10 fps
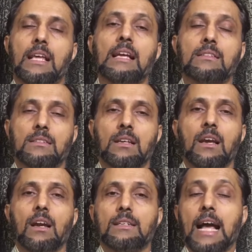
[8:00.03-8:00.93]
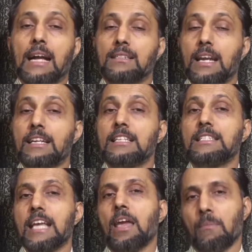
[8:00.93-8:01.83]
things, tax rate
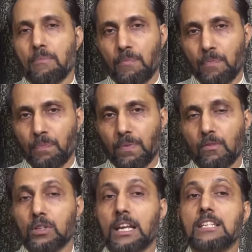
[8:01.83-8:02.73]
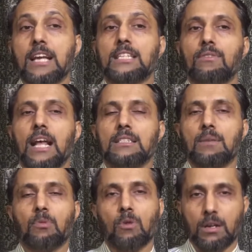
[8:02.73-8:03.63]
is same for the rich as well as
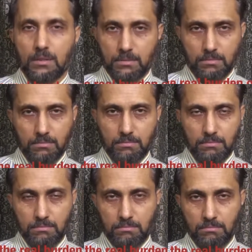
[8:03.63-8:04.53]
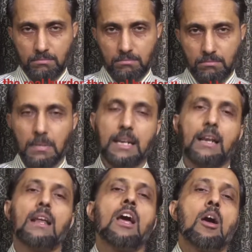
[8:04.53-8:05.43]
the poor. But
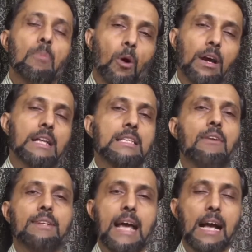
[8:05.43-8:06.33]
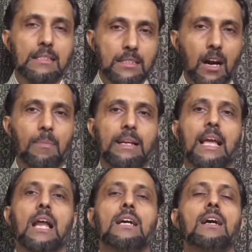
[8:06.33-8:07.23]
in progressive tax, government
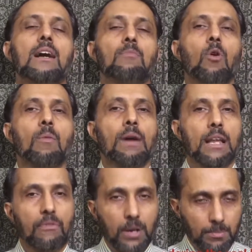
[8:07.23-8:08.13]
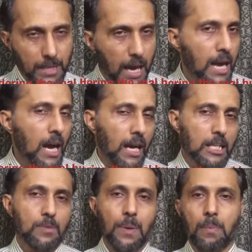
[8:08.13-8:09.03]
can earn more money from the
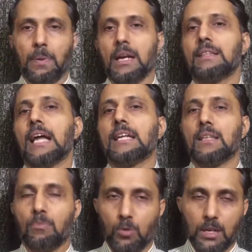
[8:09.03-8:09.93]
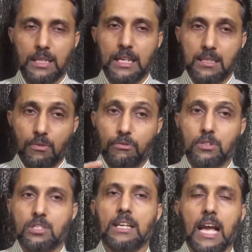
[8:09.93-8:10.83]
rich people than the poor. That's the
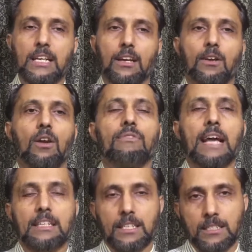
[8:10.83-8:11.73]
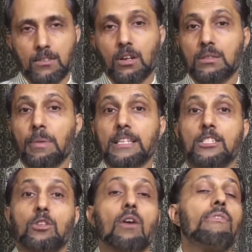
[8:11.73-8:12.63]
first category of taxes on the
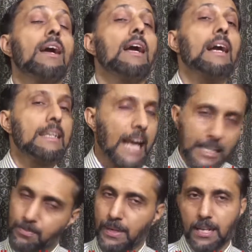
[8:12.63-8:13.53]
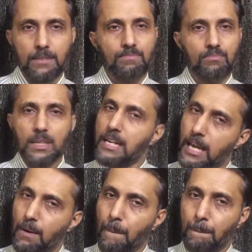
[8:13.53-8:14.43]
basis of tax burden.
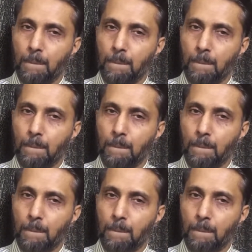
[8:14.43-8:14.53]
Clear?